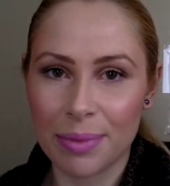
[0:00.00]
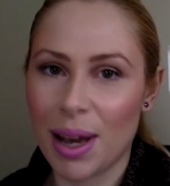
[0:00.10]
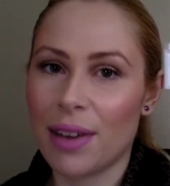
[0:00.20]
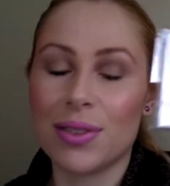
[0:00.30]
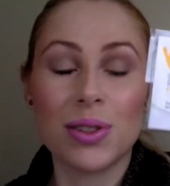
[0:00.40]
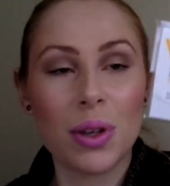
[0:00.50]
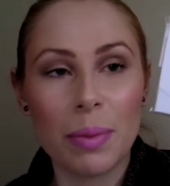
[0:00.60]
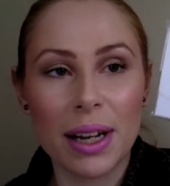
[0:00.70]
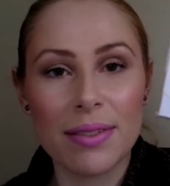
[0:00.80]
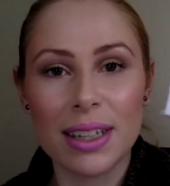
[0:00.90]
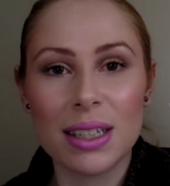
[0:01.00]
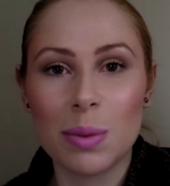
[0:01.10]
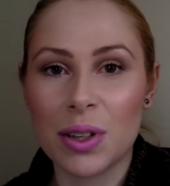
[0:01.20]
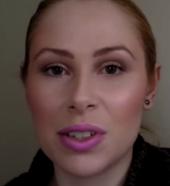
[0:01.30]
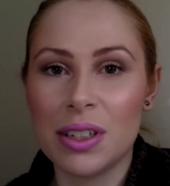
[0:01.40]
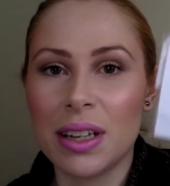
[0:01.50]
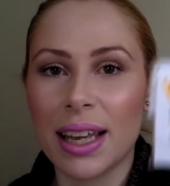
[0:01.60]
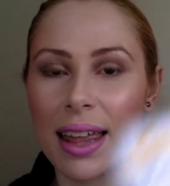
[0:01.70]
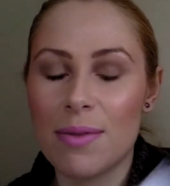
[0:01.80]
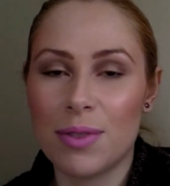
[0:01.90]
I have so many of these because you can
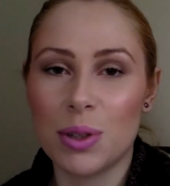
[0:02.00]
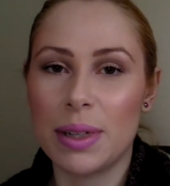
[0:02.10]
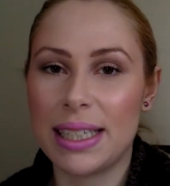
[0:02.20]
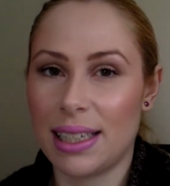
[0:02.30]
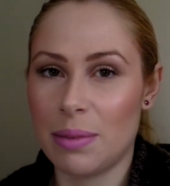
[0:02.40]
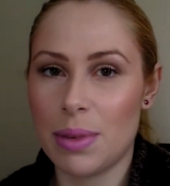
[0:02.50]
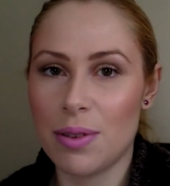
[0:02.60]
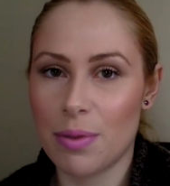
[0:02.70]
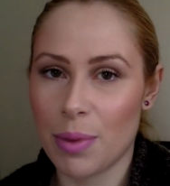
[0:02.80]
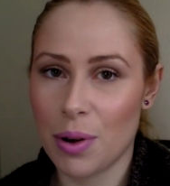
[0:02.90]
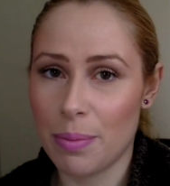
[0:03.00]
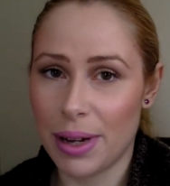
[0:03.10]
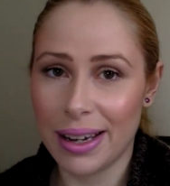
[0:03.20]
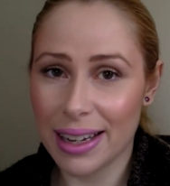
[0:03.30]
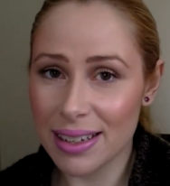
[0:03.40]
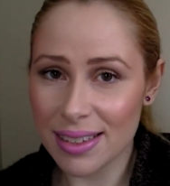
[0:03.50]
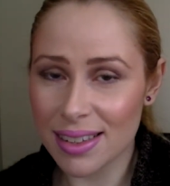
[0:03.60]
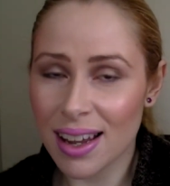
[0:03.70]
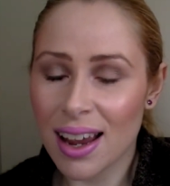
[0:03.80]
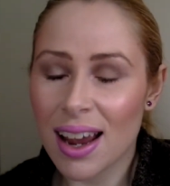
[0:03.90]
get them for 29p from Home Bargains,
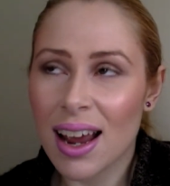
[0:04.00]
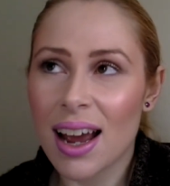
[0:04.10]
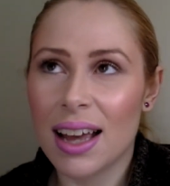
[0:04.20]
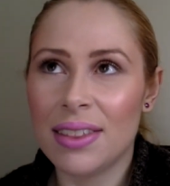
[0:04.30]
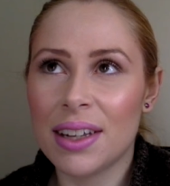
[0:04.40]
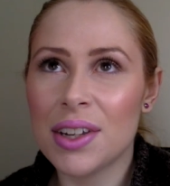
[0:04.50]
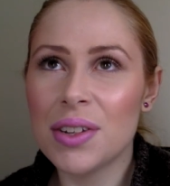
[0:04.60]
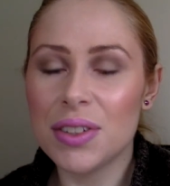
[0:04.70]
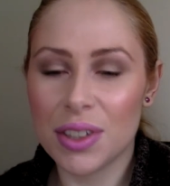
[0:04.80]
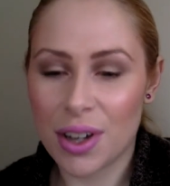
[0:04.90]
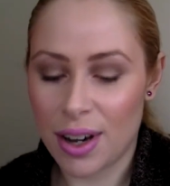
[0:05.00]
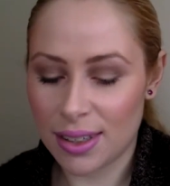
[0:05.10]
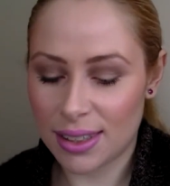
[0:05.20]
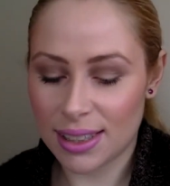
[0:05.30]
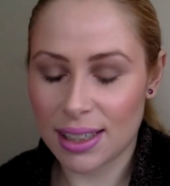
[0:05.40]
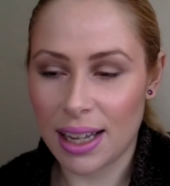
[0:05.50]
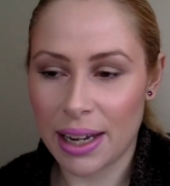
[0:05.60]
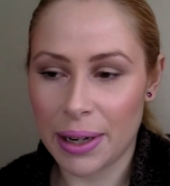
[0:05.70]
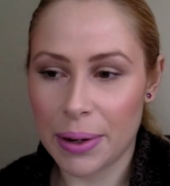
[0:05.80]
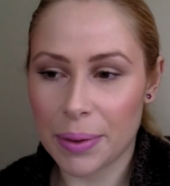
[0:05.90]
and they used to cost
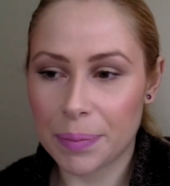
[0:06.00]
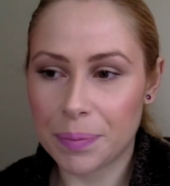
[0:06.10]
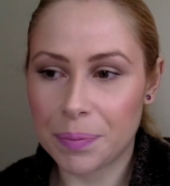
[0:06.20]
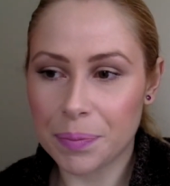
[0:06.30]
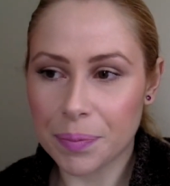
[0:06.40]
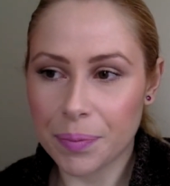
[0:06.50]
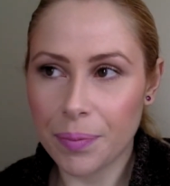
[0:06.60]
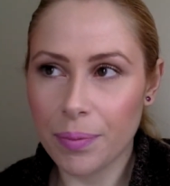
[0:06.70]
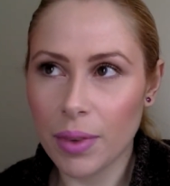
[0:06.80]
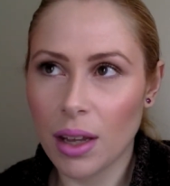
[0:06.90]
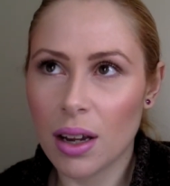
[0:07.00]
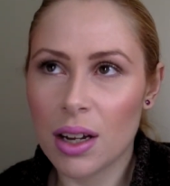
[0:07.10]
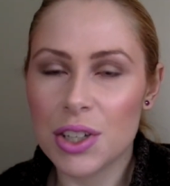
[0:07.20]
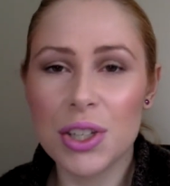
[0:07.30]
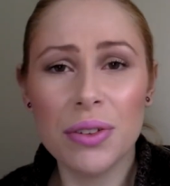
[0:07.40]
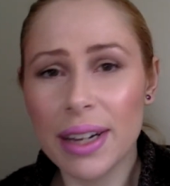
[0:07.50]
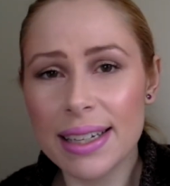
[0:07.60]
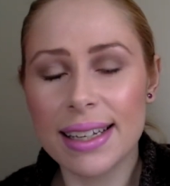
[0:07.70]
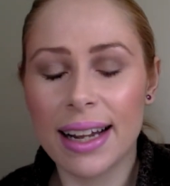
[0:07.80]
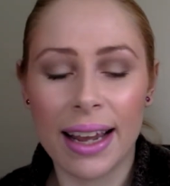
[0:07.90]
like
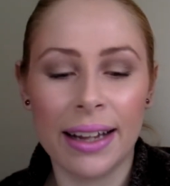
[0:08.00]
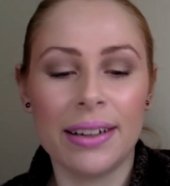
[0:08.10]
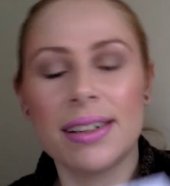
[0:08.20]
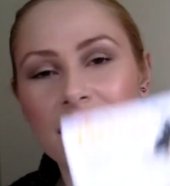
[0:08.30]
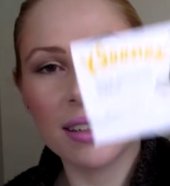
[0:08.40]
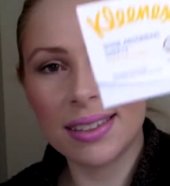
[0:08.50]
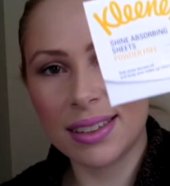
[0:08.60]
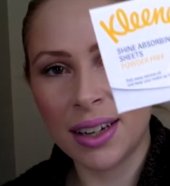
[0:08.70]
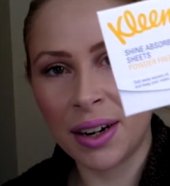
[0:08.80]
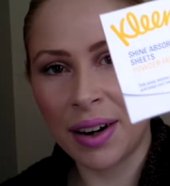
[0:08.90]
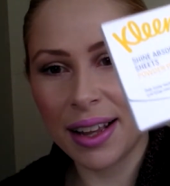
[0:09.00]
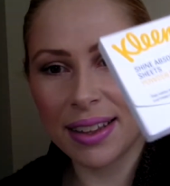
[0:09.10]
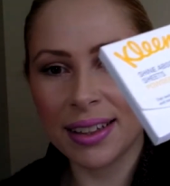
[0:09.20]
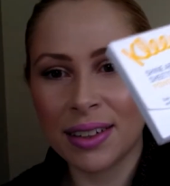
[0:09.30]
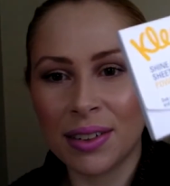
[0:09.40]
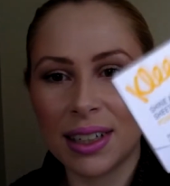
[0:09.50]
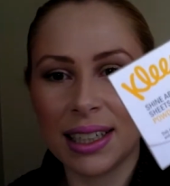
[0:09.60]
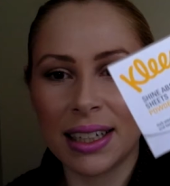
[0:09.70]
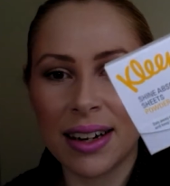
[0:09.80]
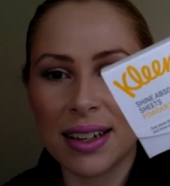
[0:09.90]
$2.99, so I think they're on
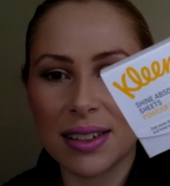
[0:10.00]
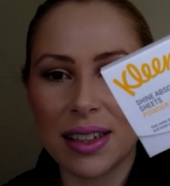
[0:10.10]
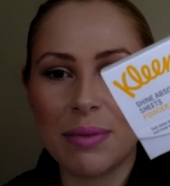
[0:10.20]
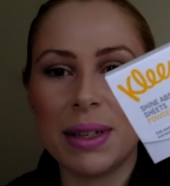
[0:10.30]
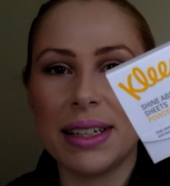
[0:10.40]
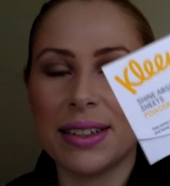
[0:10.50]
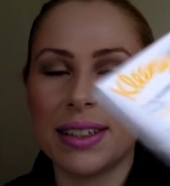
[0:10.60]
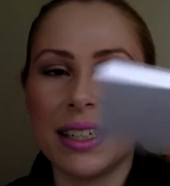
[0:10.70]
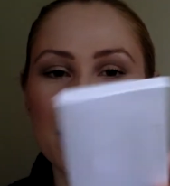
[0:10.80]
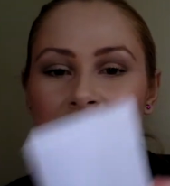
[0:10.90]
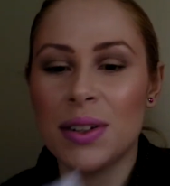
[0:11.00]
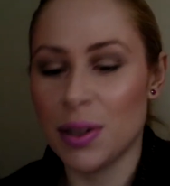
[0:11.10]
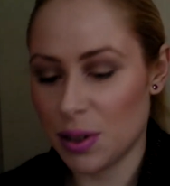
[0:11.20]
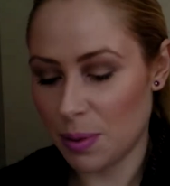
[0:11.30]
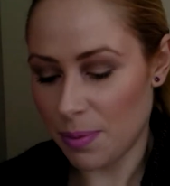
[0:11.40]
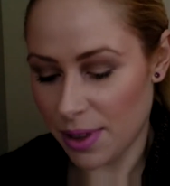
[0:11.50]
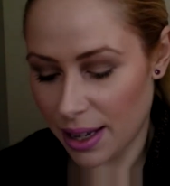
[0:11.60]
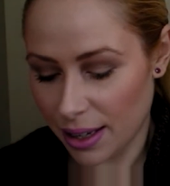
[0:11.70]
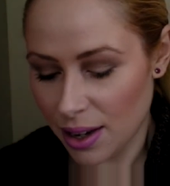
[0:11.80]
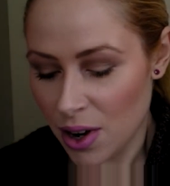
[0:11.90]
clearance or they've been discontinued or
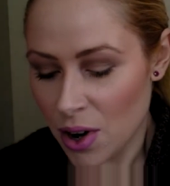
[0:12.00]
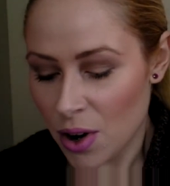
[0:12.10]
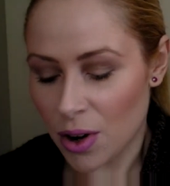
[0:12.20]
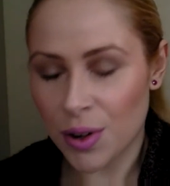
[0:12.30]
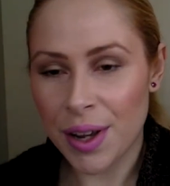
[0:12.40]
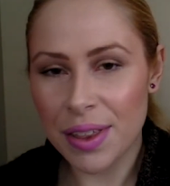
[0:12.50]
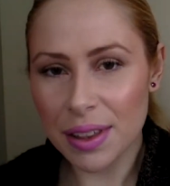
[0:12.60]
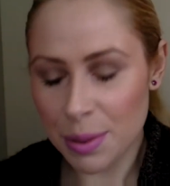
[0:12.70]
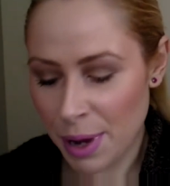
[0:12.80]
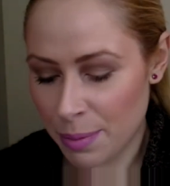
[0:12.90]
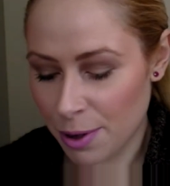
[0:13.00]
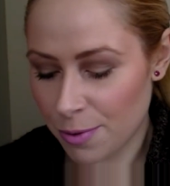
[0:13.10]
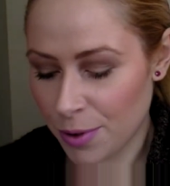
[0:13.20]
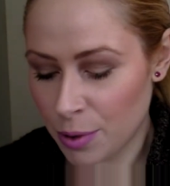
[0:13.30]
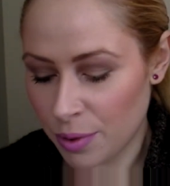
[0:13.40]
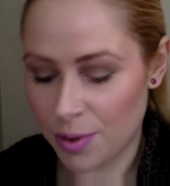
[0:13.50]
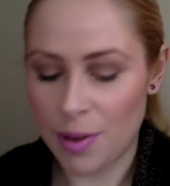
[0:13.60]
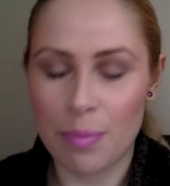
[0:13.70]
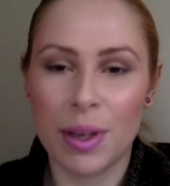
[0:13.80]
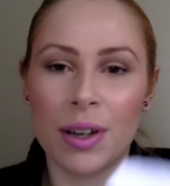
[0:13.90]
something, or I think there might be a fault with
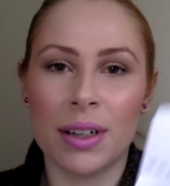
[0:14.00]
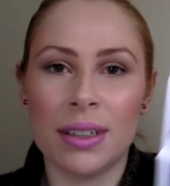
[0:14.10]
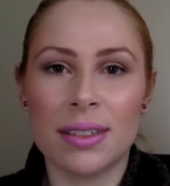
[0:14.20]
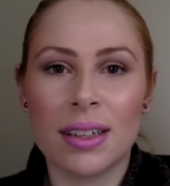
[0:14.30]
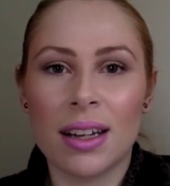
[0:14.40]
them because